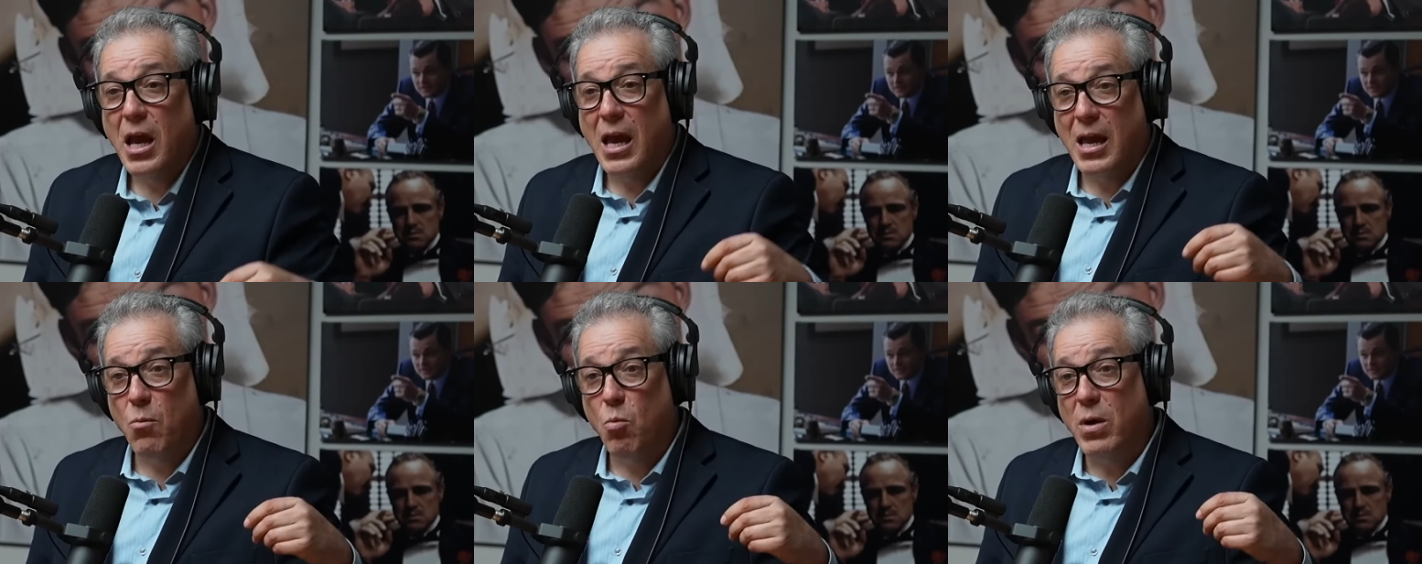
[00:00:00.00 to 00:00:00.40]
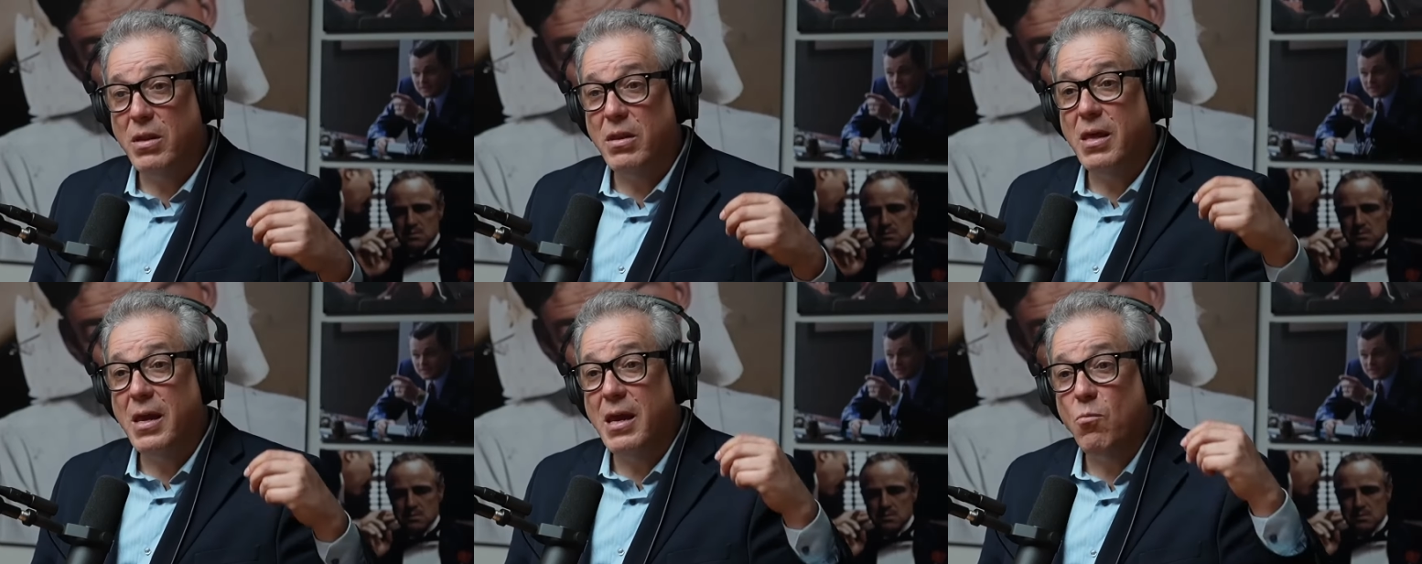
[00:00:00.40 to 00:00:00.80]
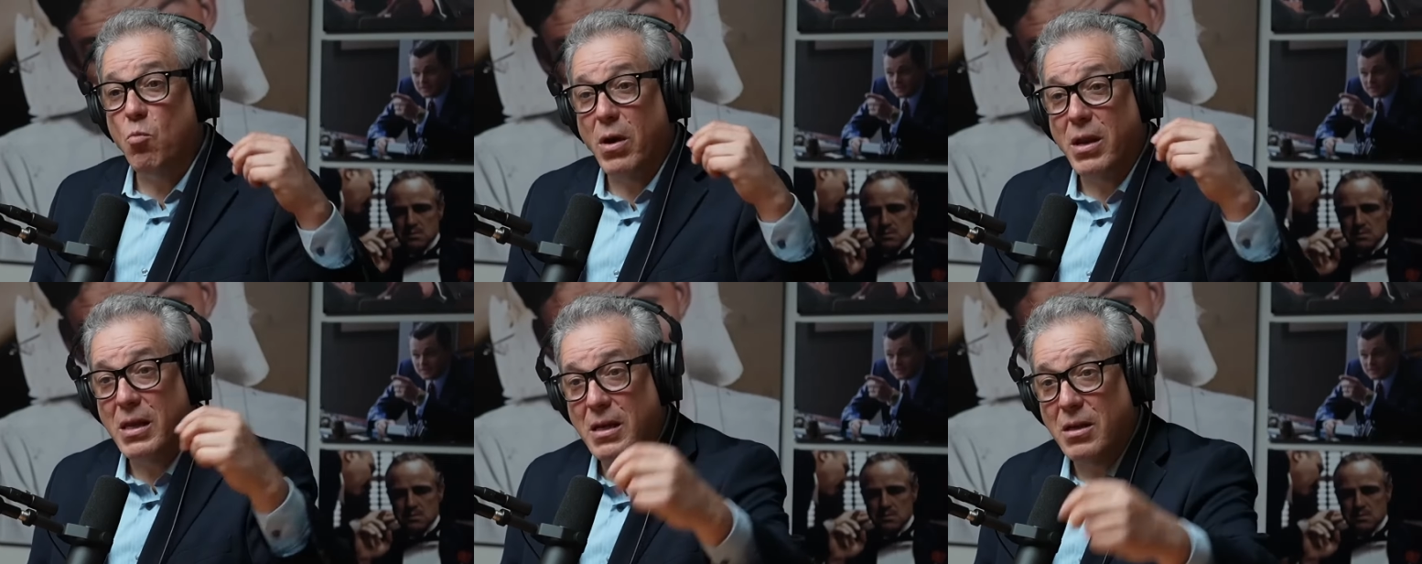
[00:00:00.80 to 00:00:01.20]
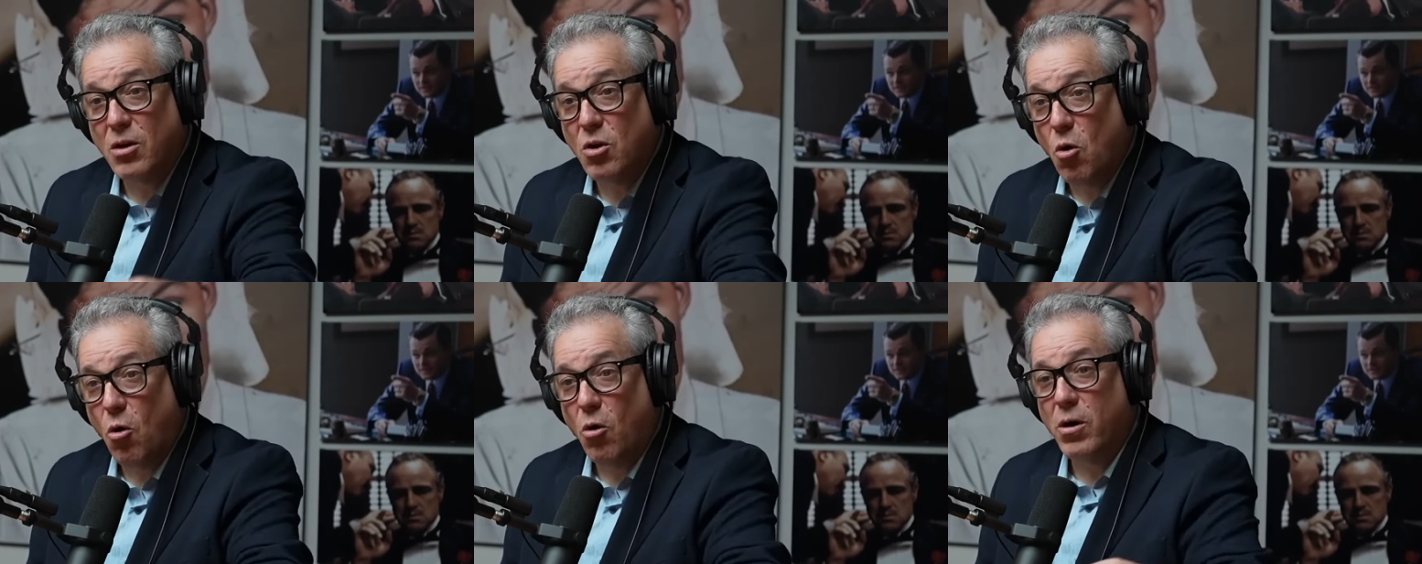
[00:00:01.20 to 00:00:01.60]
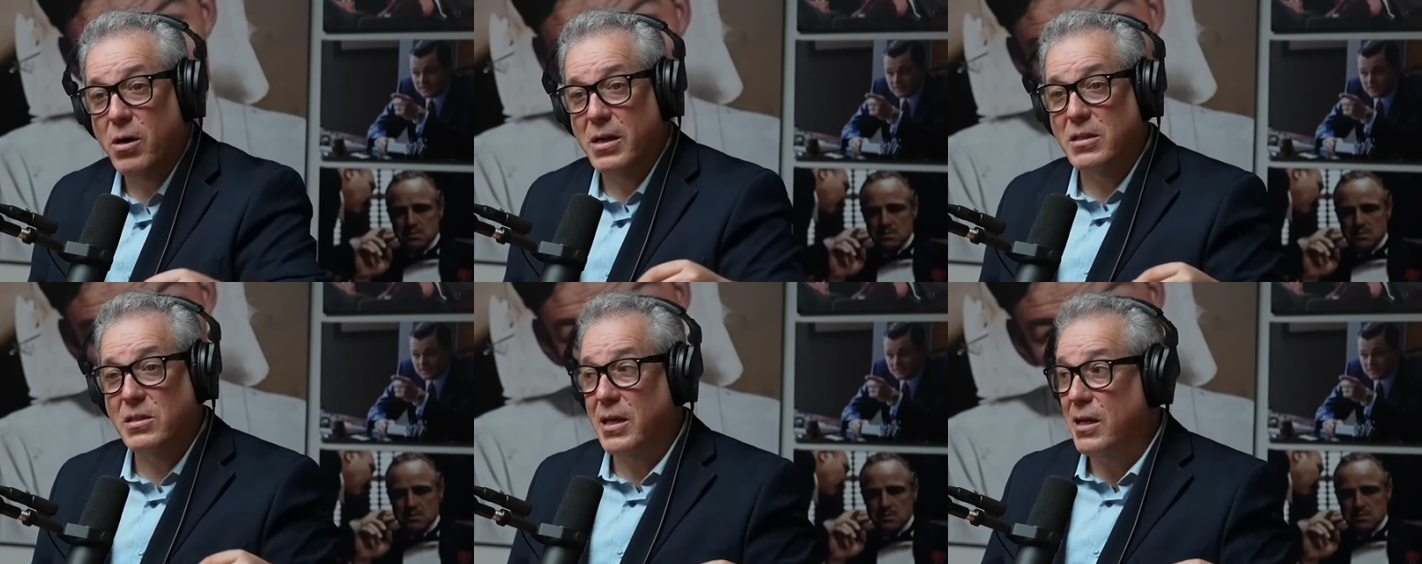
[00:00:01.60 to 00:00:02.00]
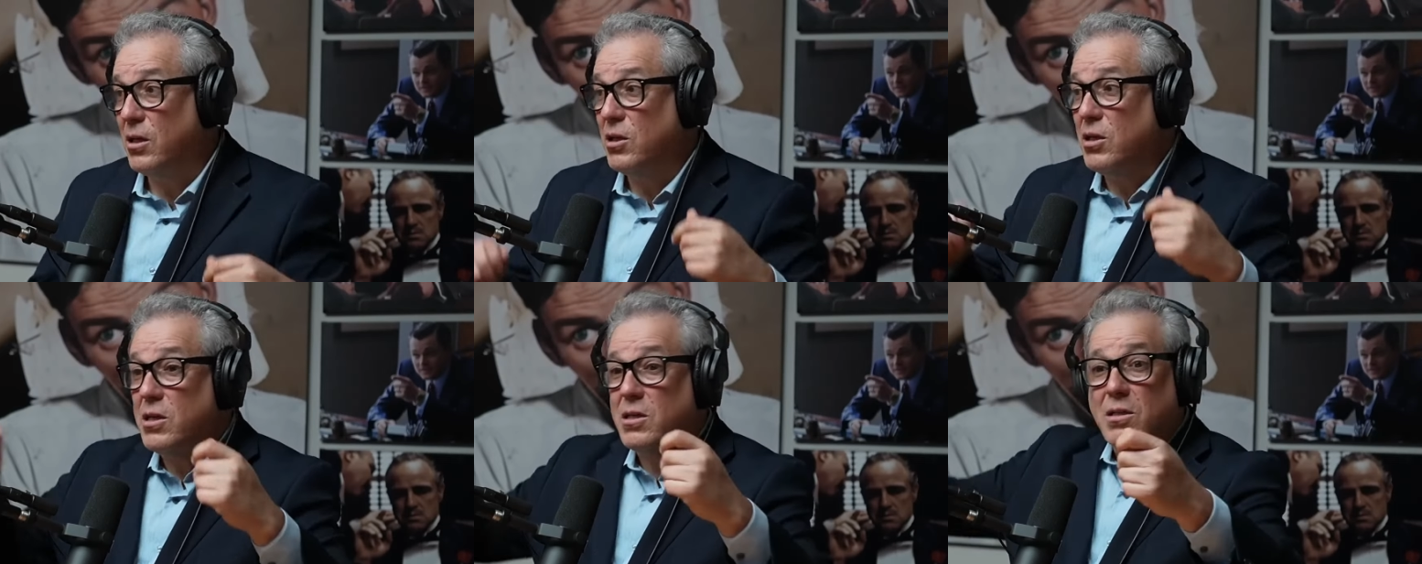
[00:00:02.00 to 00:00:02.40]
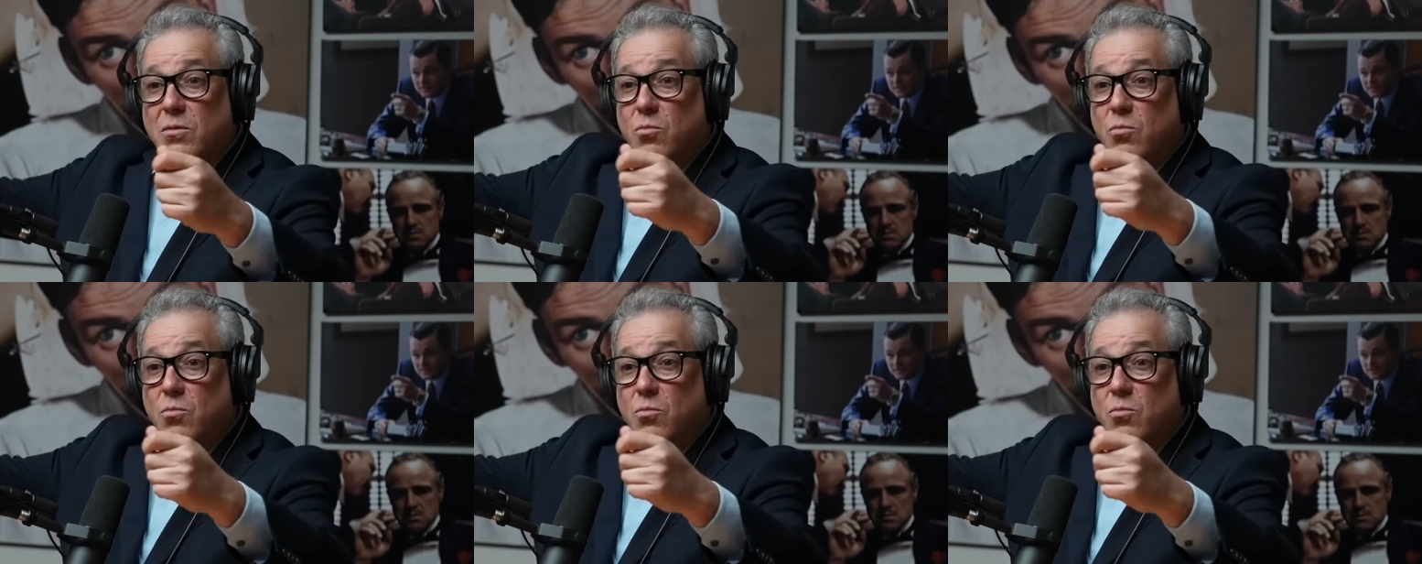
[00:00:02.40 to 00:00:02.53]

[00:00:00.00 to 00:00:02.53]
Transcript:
Speaker 1: And when they went into court and said, look,